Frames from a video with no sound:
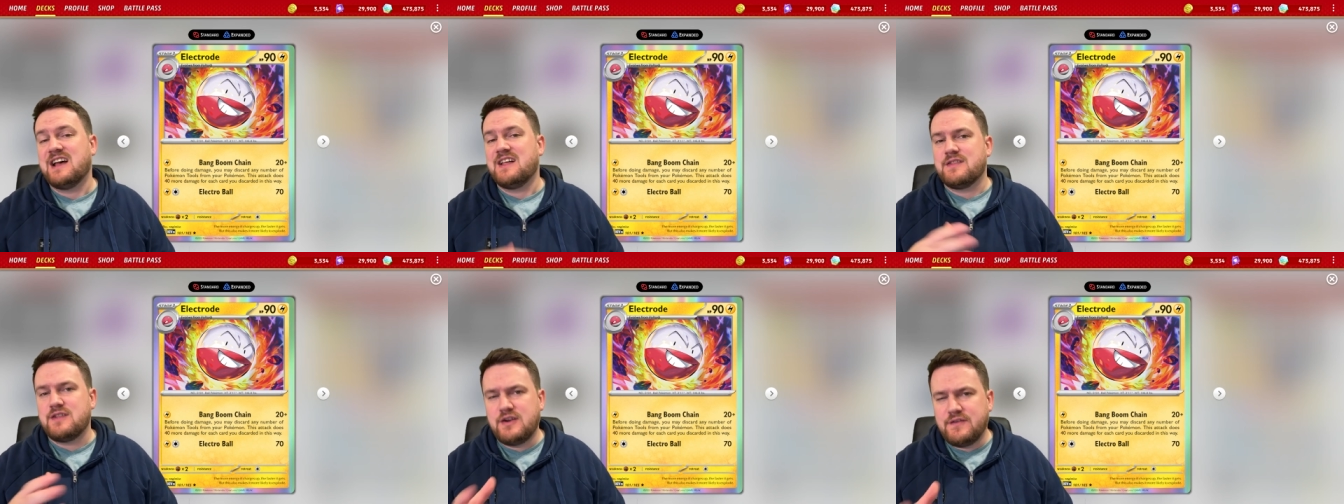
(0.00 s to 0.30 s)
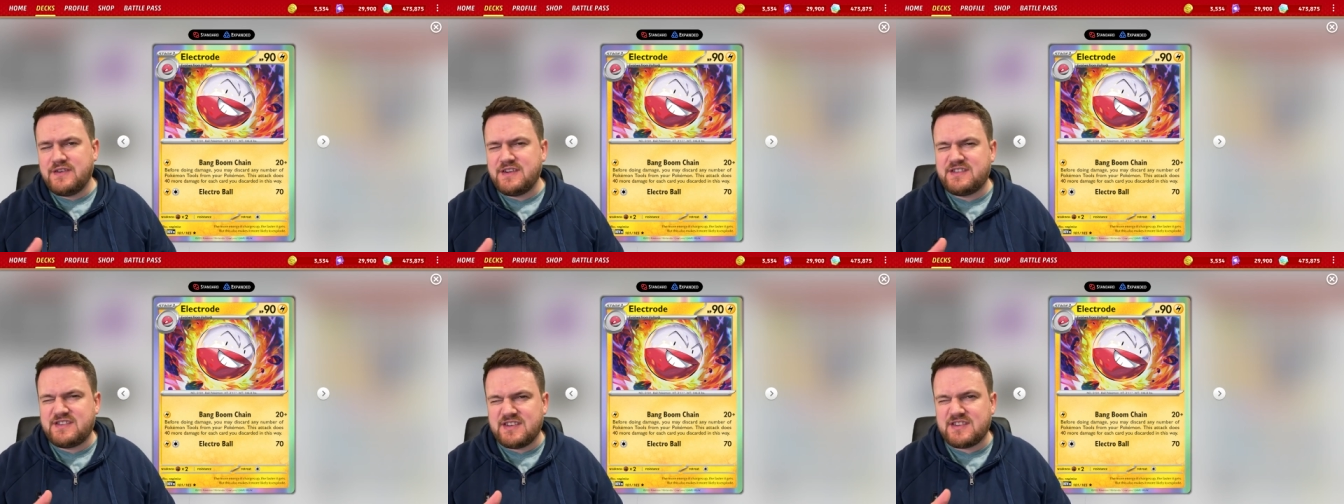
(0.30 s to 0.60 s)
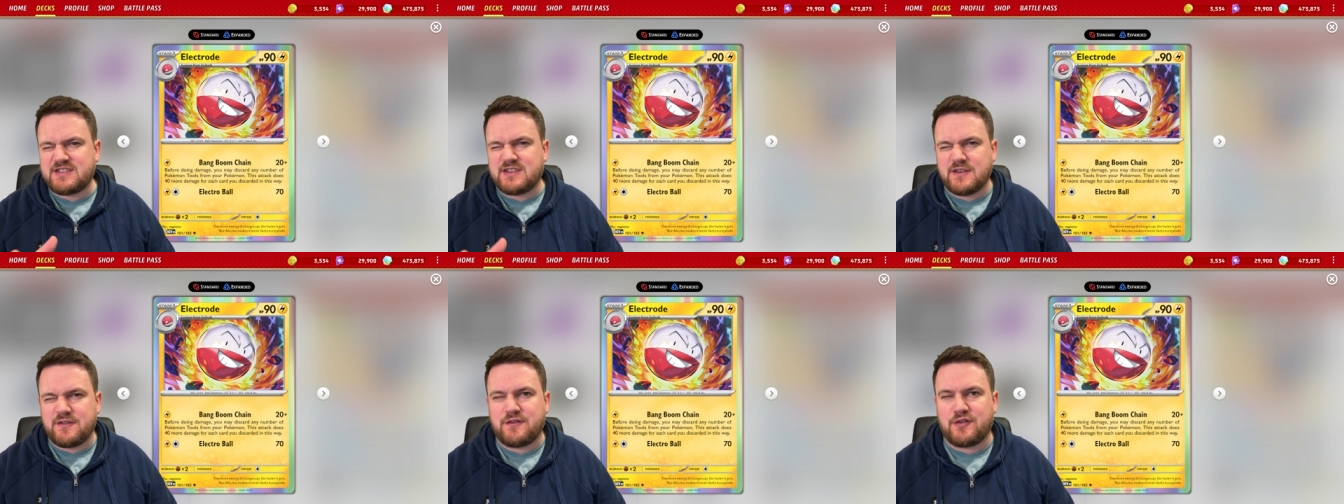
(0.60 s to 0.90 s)
that have
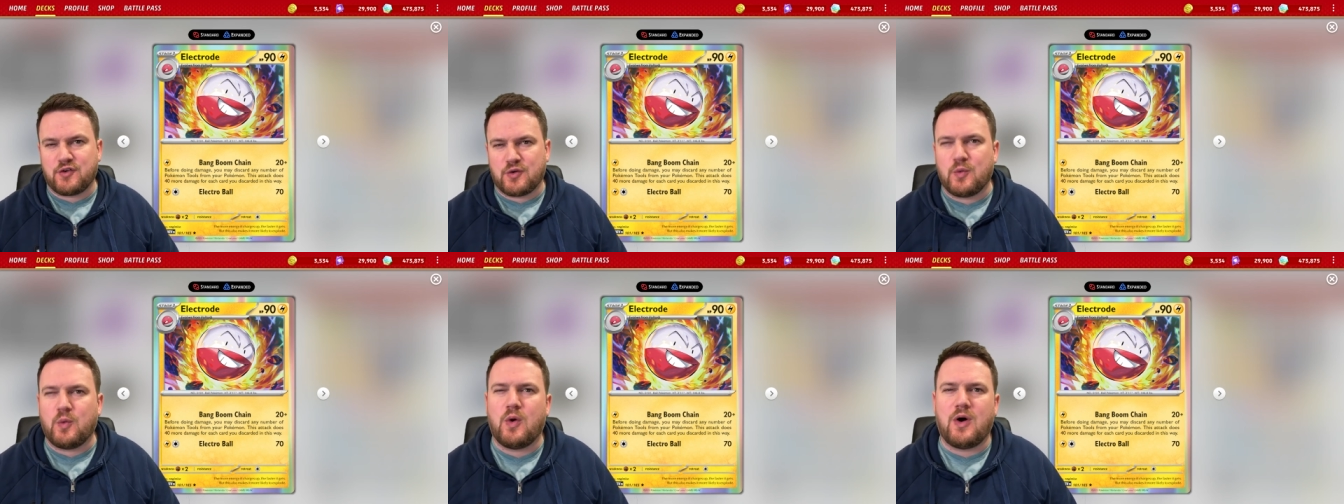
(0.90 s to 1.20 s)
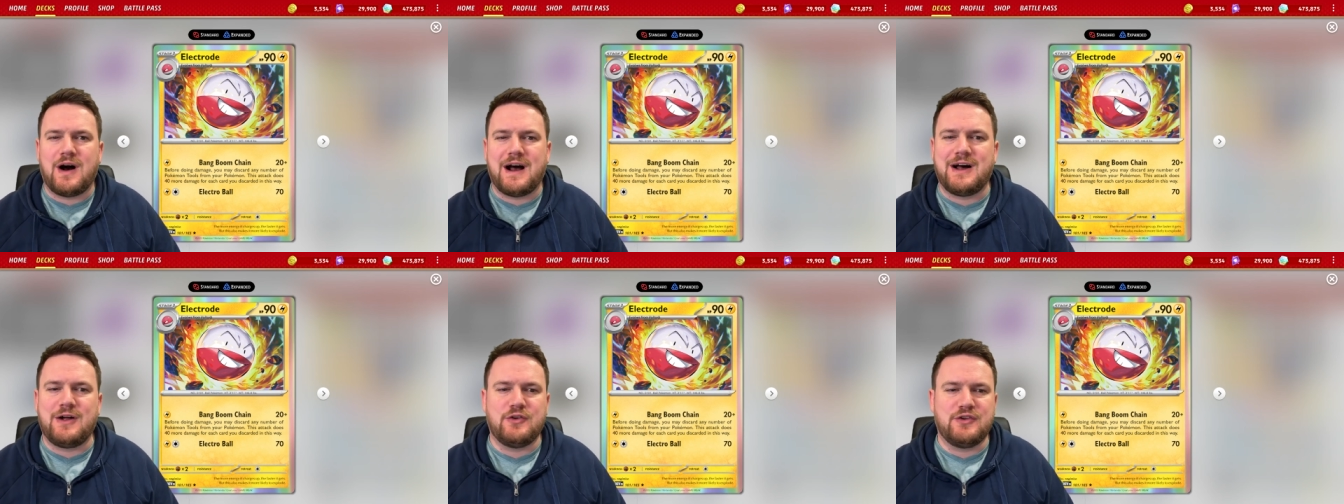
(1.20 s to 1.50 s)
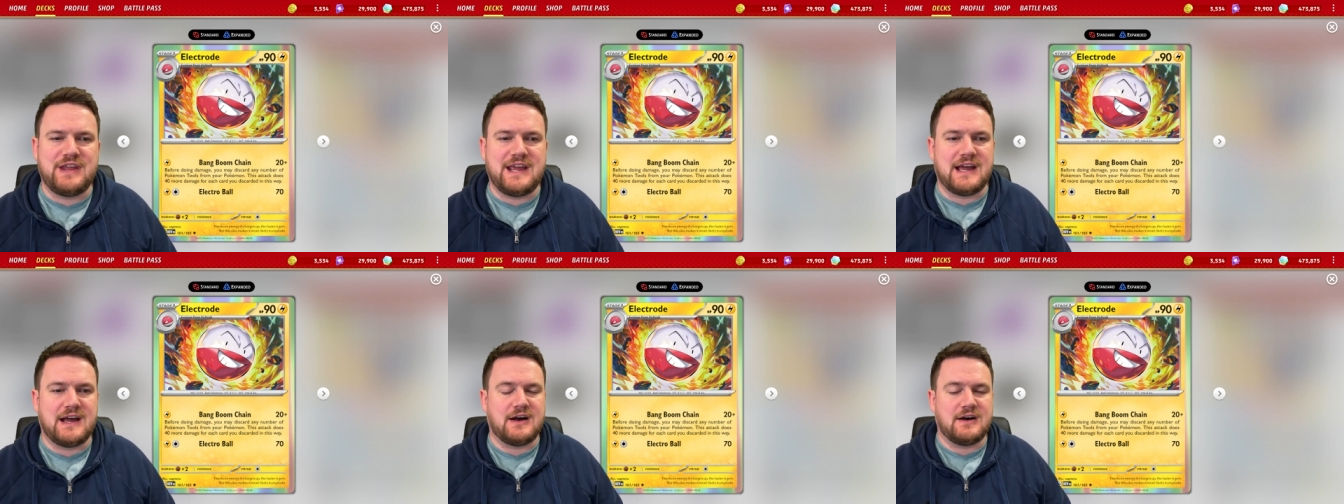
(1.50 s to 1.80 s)
existed for a while
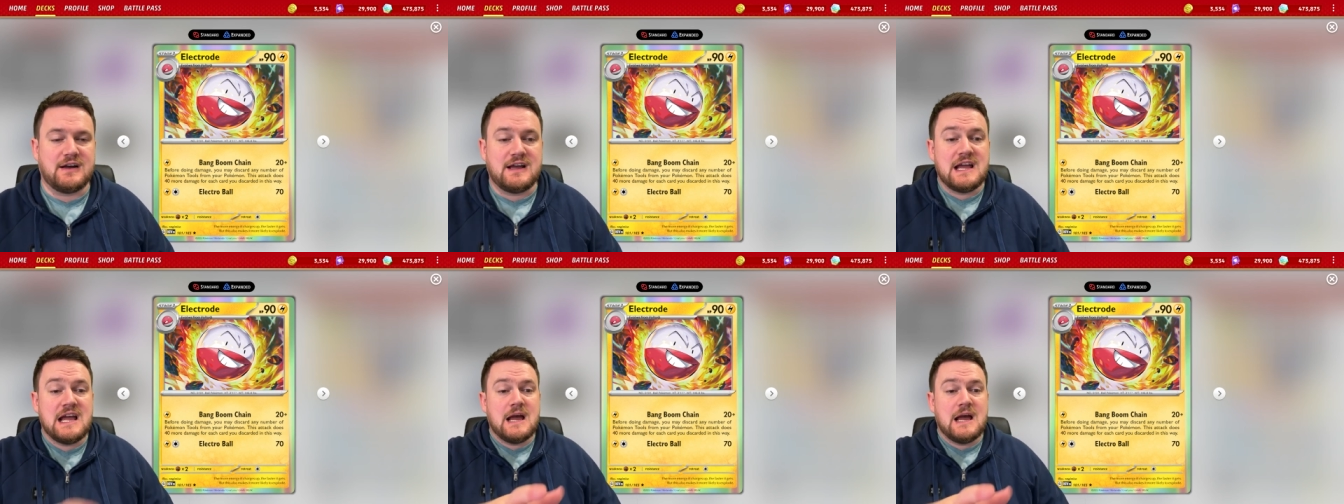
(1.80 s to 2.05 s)
now.